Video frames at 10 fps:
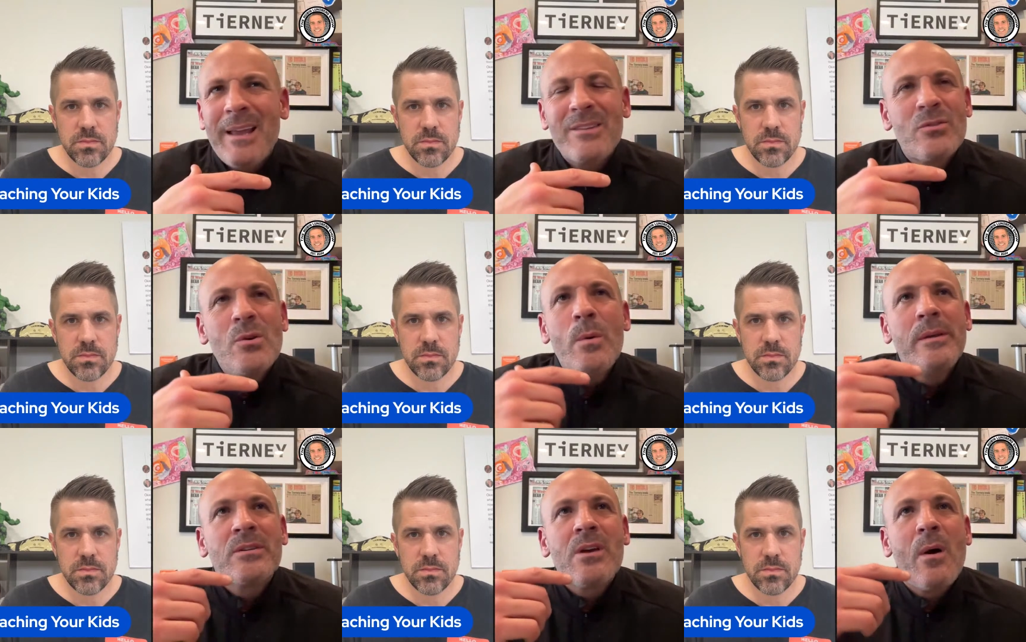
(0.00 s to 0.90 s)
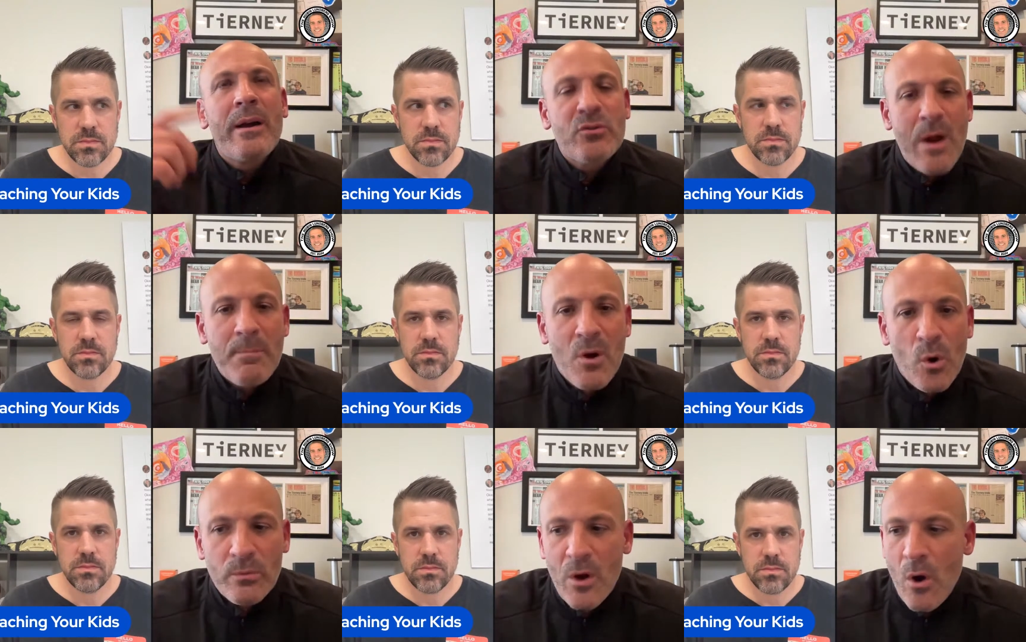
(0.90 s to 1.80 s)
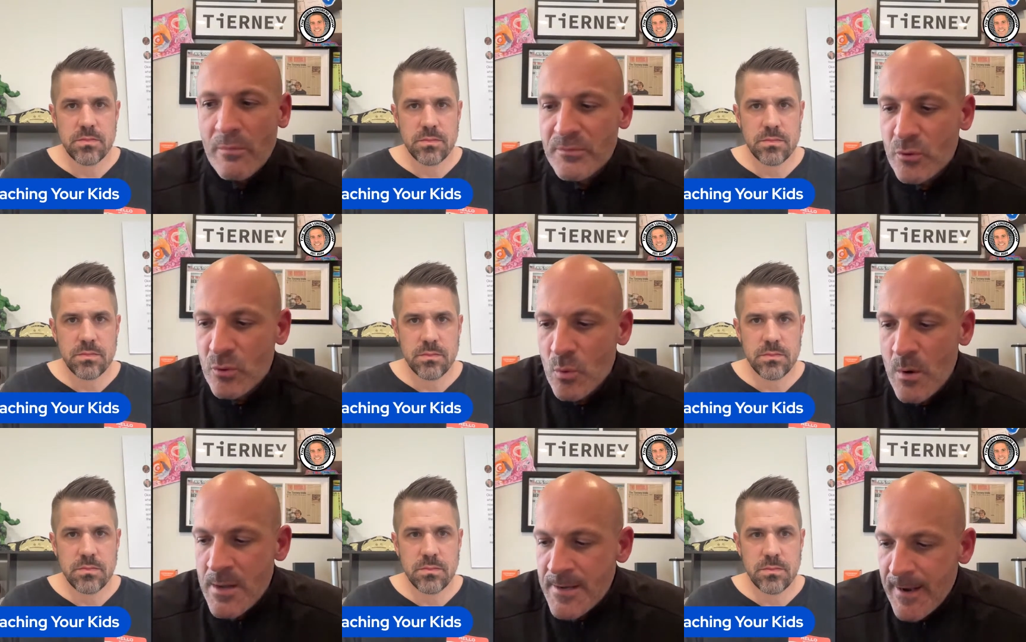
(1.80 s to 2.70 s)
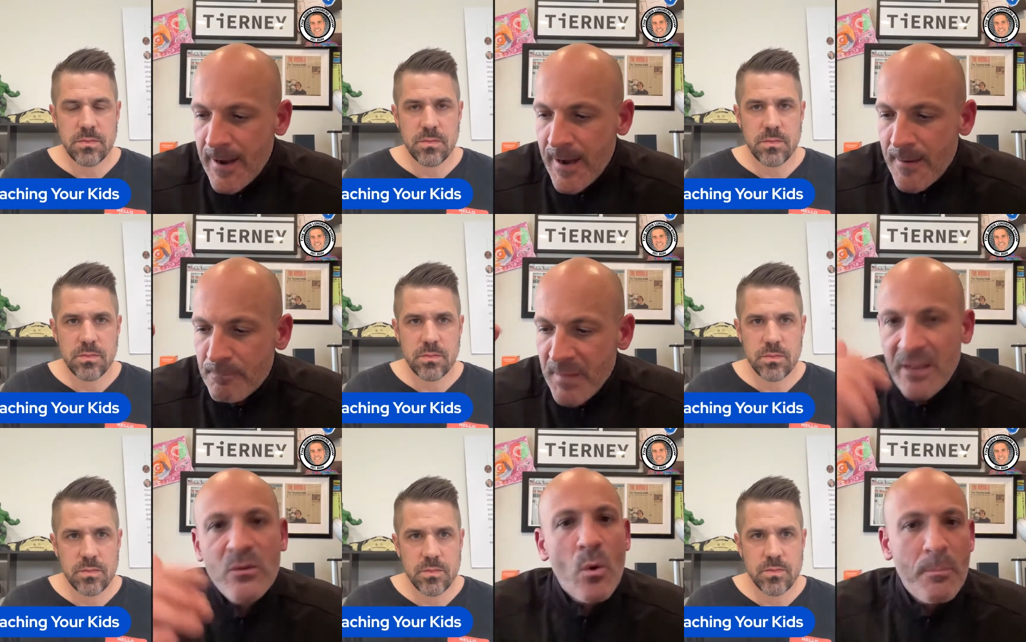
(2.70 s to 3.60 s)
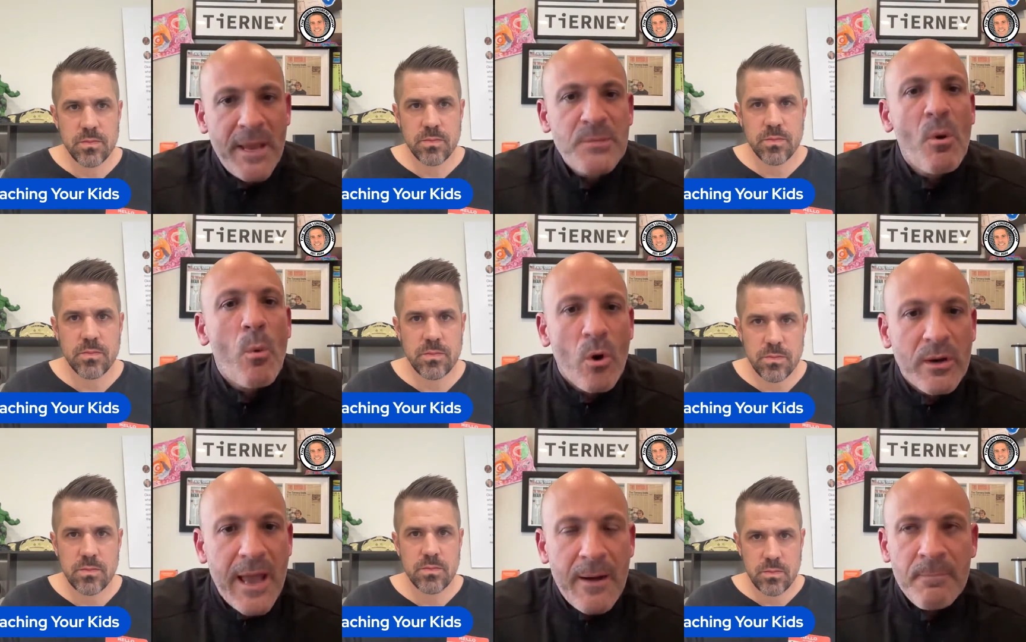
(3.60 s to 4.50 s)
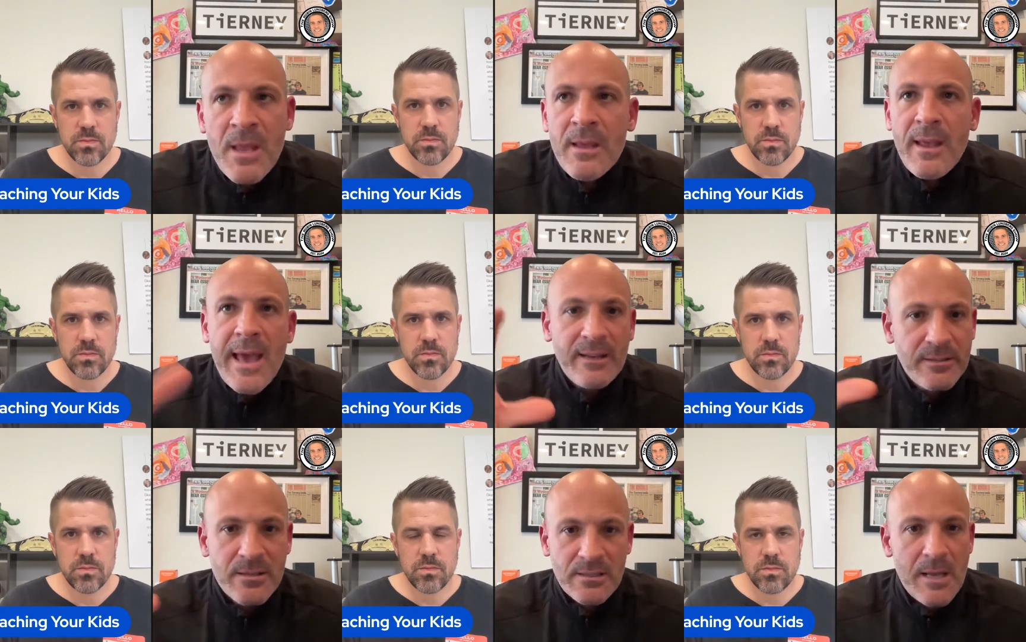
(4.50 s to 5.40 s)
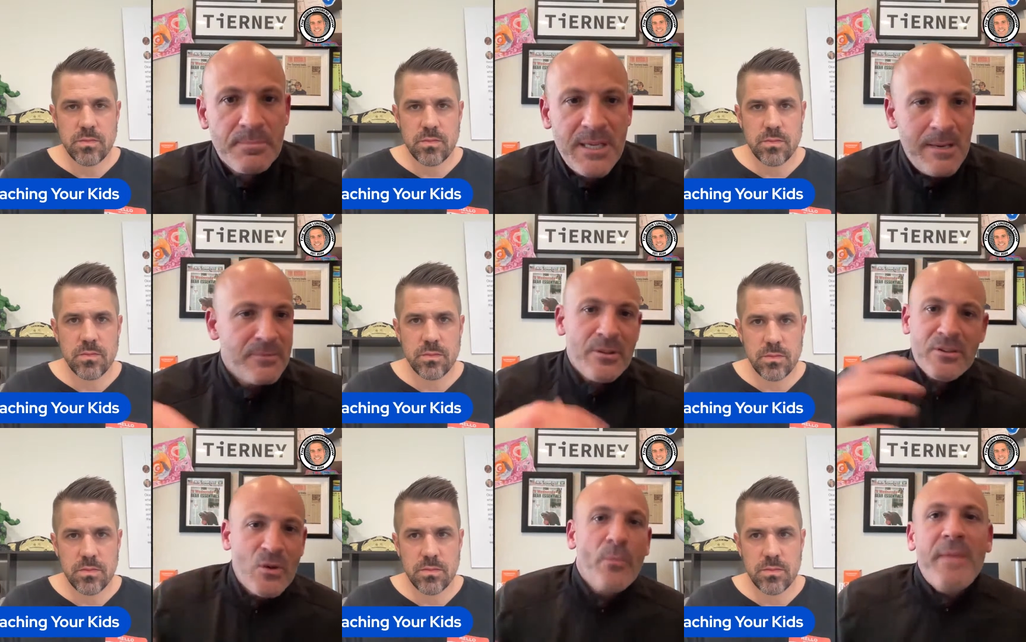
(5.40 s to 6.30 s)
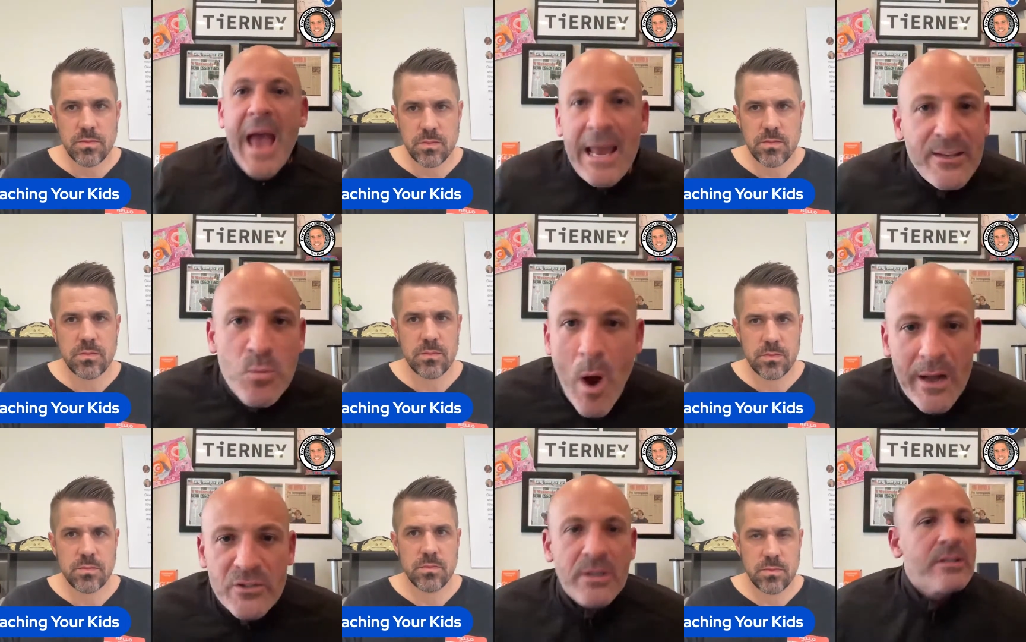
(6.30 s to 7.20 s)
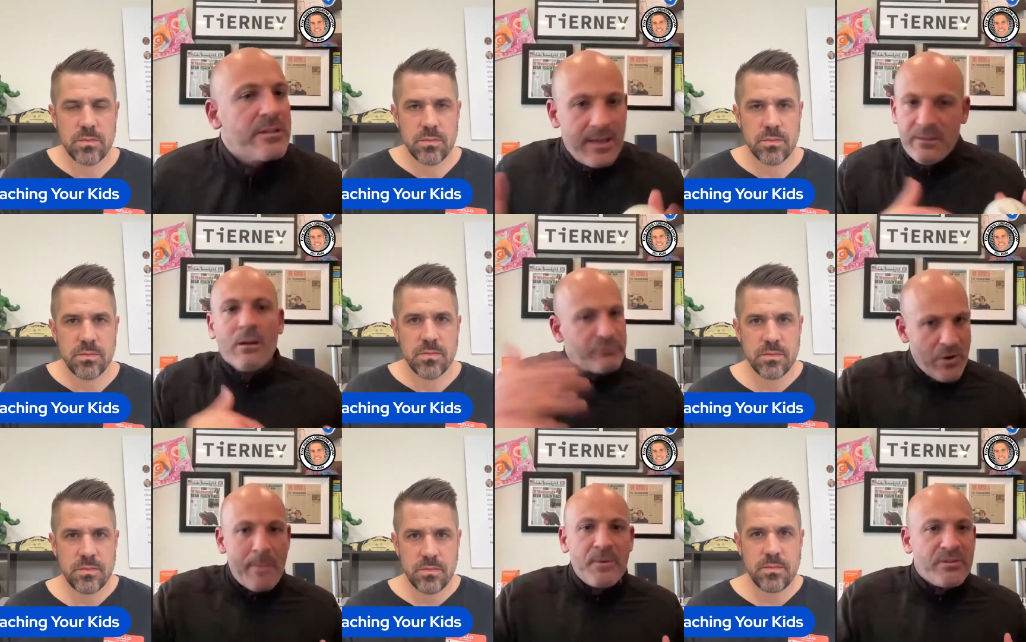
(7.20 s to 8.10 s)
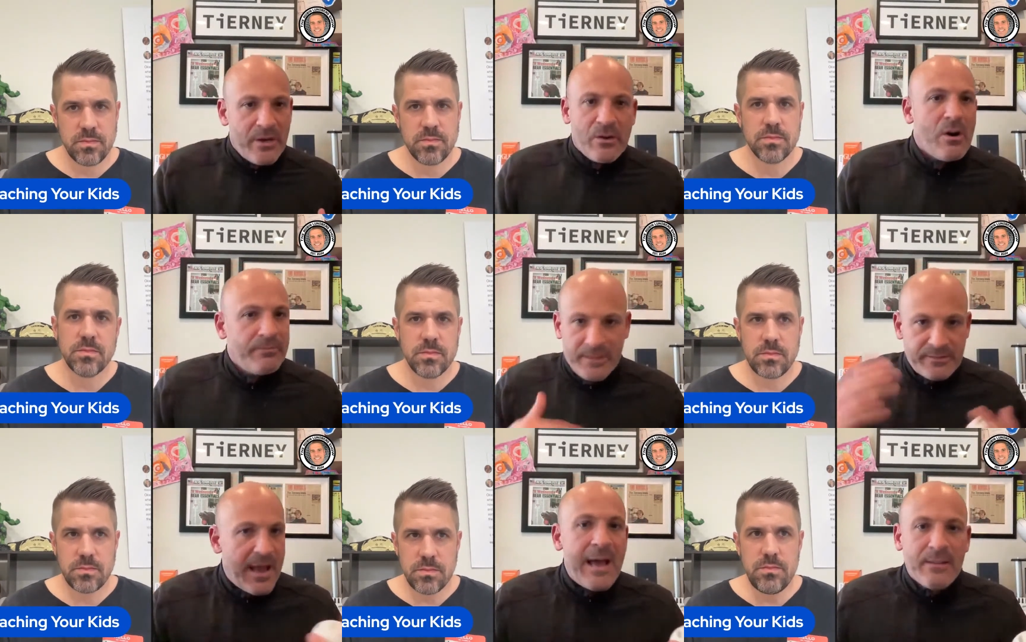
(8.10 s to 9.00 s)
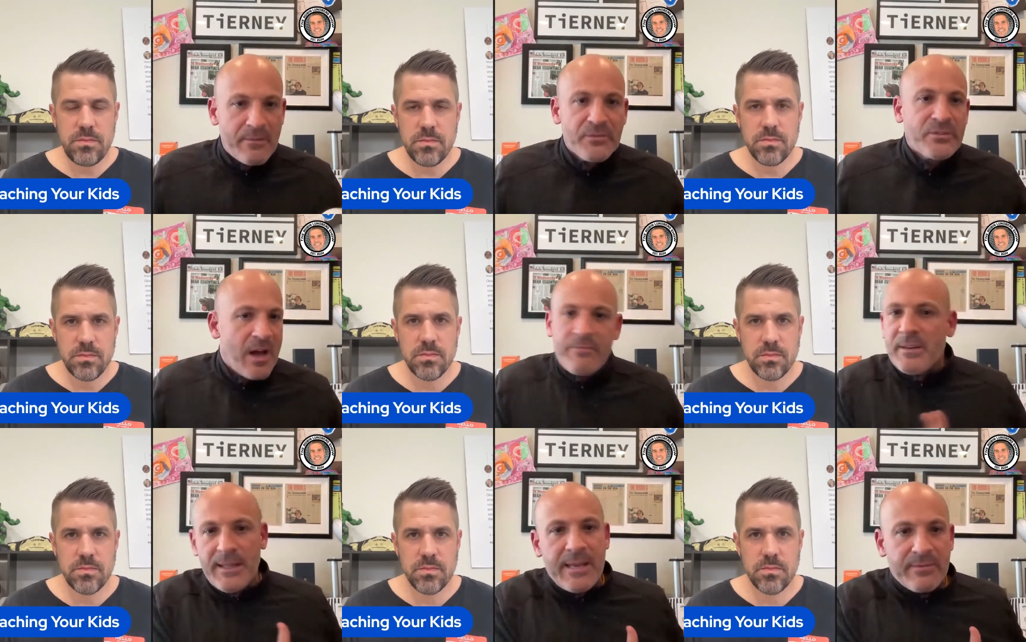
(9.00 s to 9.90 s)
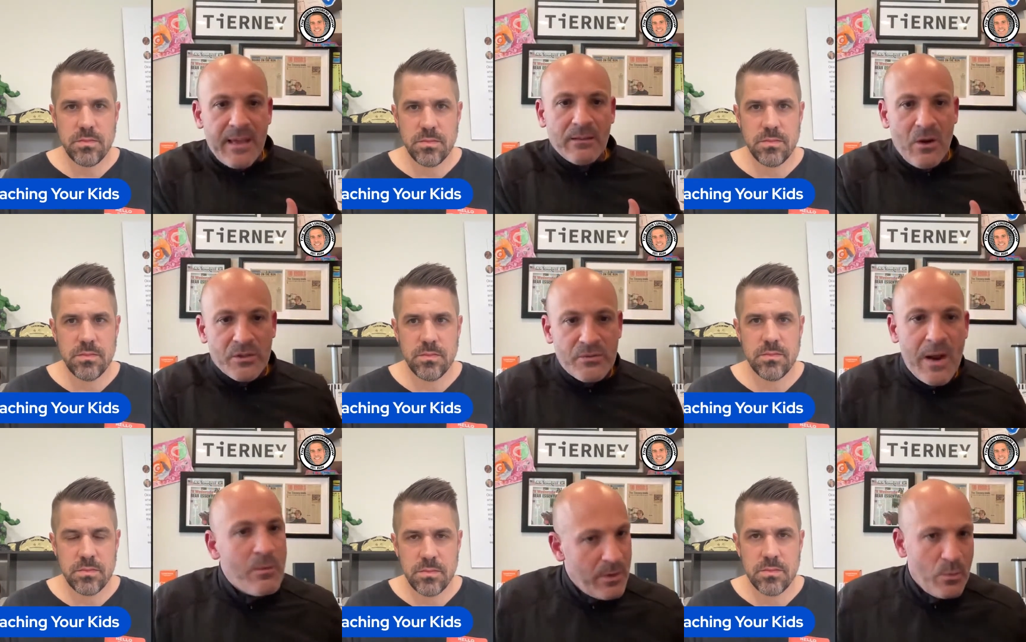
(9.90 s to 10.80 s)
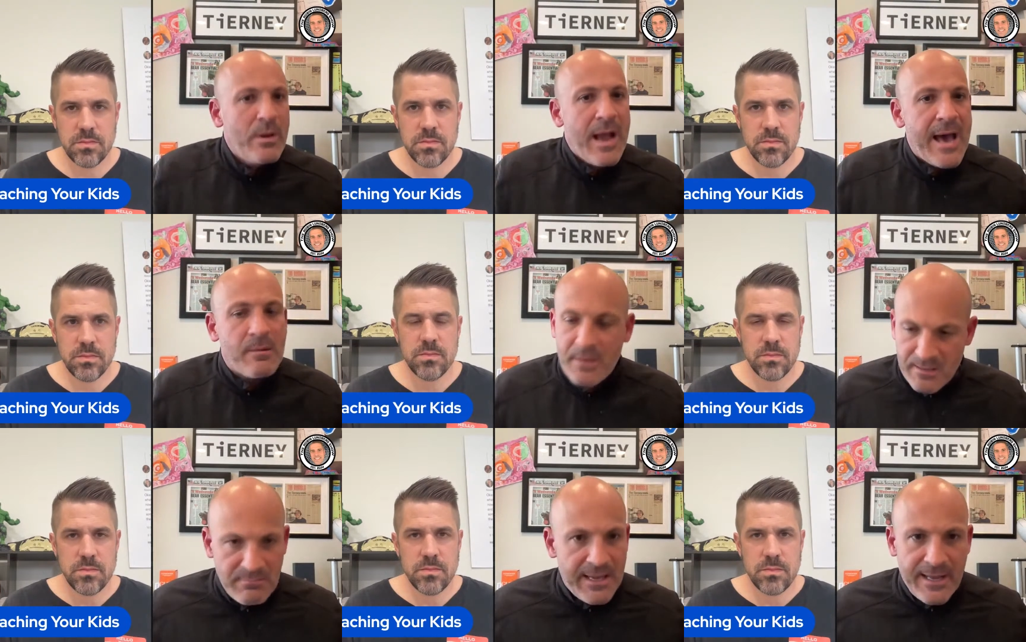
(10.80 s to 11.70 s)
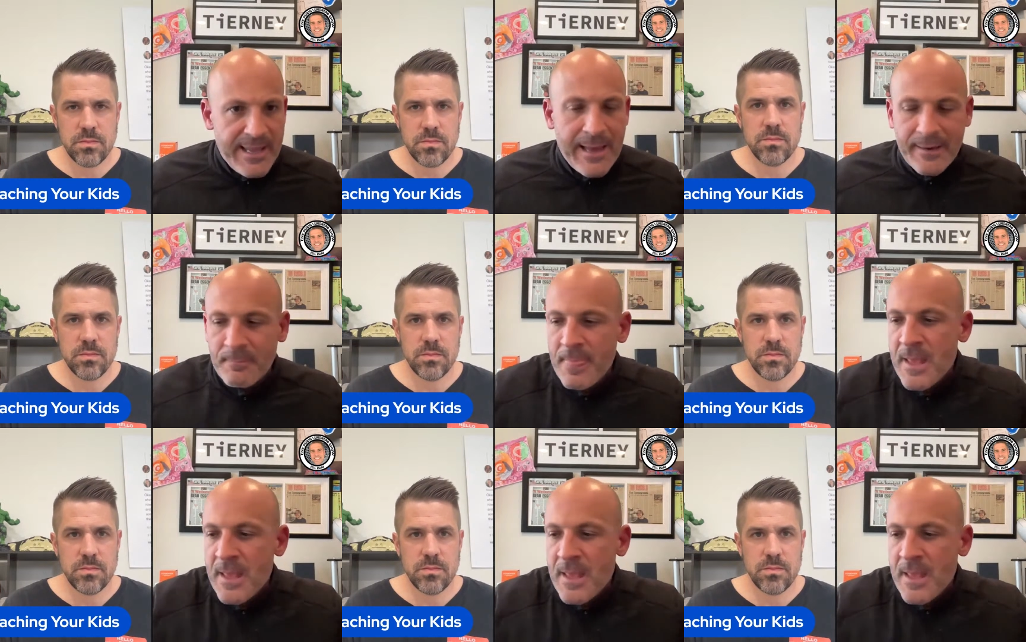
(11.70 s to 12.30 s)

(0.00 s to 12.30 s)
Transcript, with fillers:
Speaker 1: I guess two weeks ago, I dropped Colt off to um, indoor baseball workout, and it's his club team, so there's no daddies watching. It's get you know, drop your son off. It's high level stuff and leave. Get lost, right? We we got him, and and I get it.